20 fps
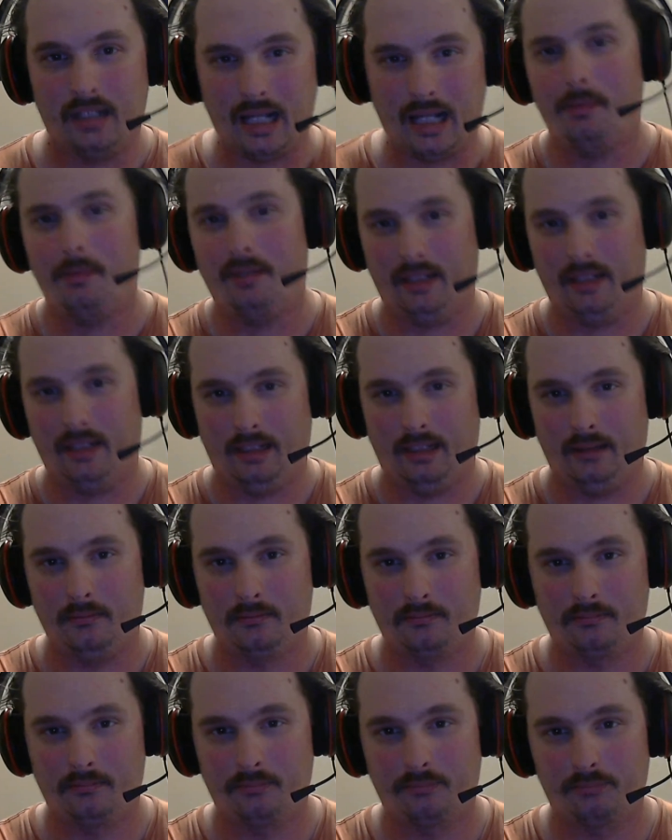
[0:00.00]
in
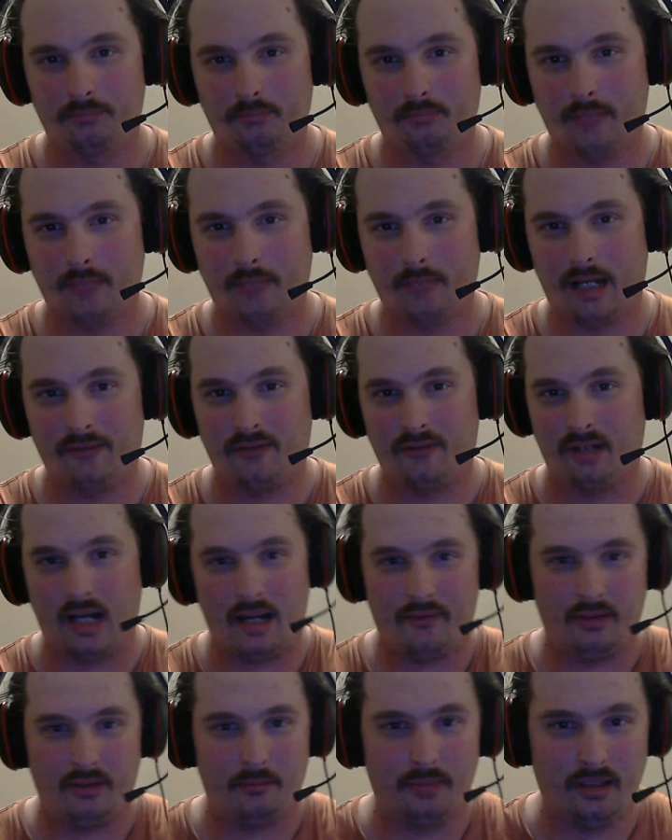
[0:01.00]
Abilene after
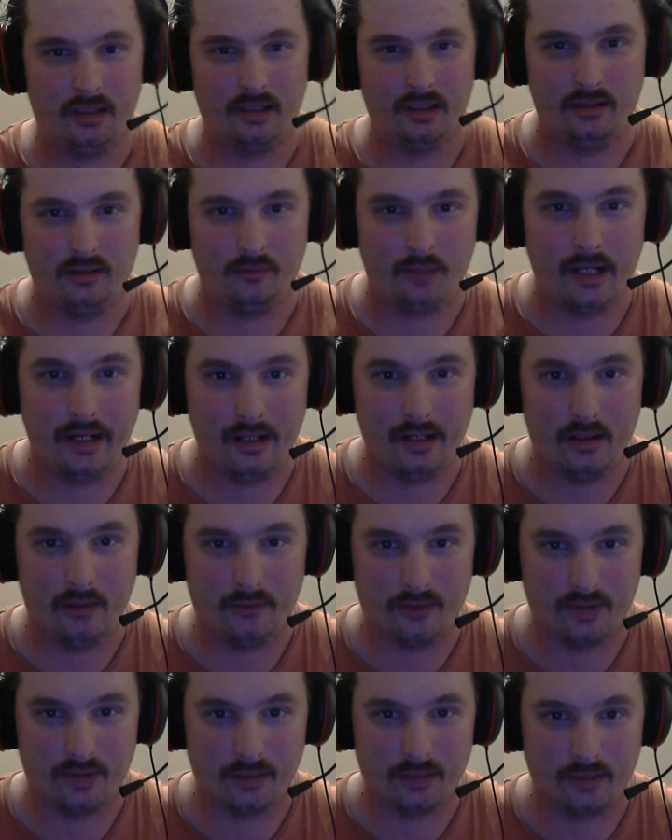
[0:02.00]
having been in
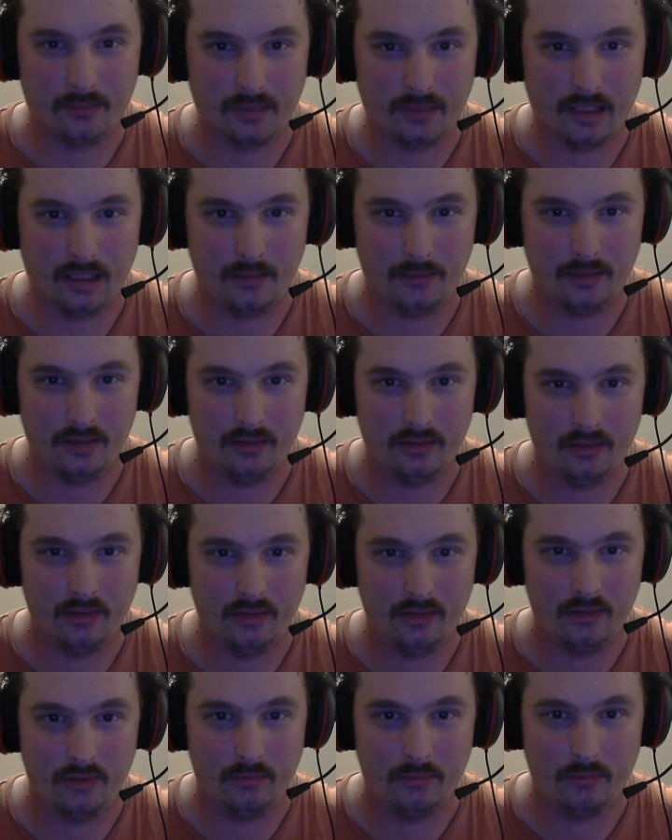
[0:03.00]
radio for some time in
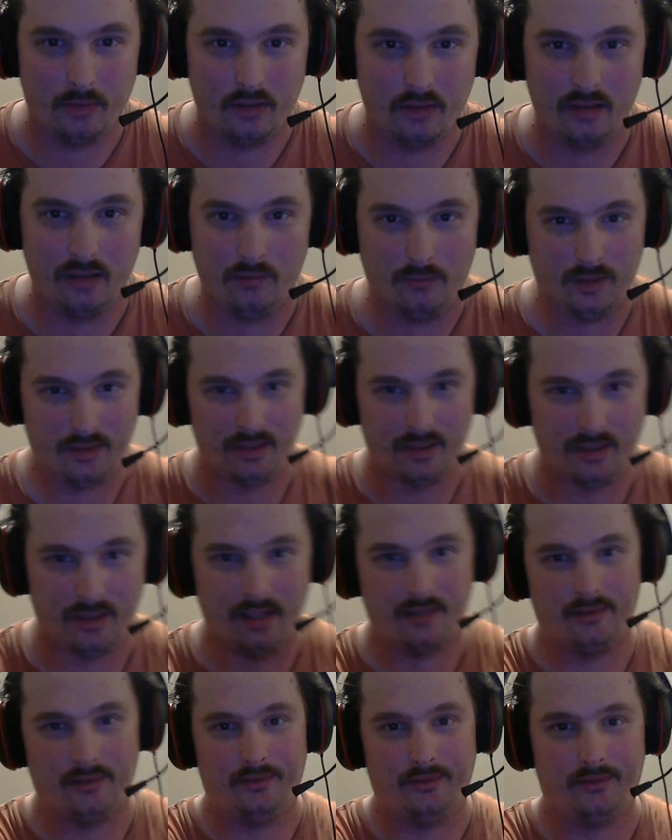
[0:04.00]
another market in West
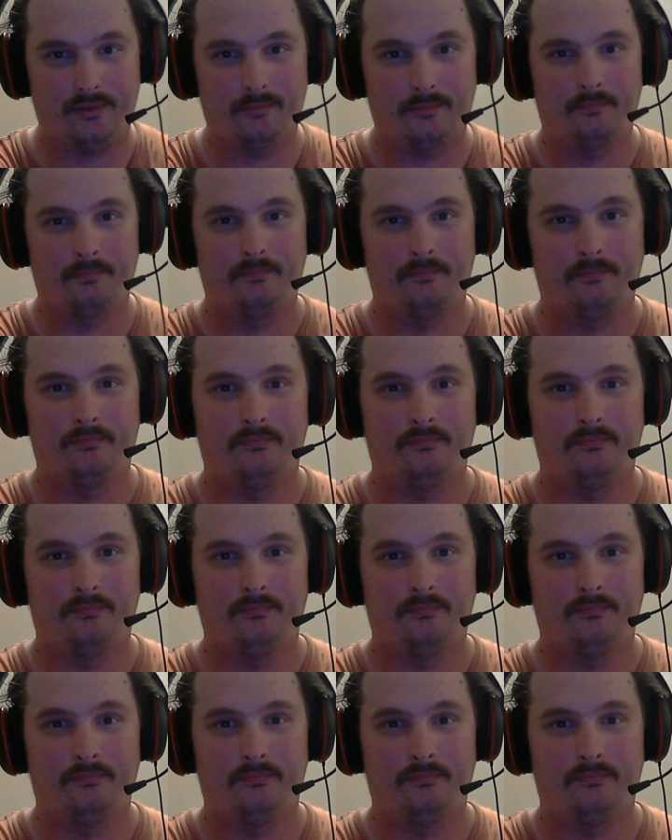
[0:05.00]
Texas.